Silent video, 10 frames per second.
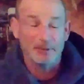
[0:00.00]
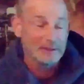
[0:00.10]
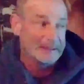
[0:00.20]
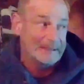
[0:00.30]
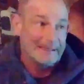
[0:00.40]

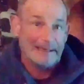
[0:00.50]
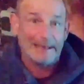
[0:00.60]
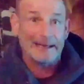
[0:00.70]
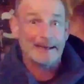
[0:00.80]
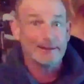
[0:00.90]
But
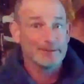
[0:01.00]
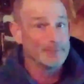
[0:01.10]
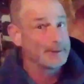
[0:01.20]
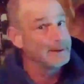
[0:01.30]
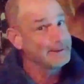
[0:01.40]
hey, I guess
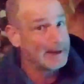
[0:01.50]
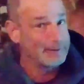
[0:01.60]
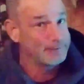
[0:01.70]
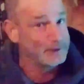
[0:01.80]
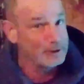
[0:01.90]
some things you
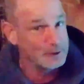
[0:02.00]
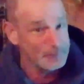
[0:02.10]
have to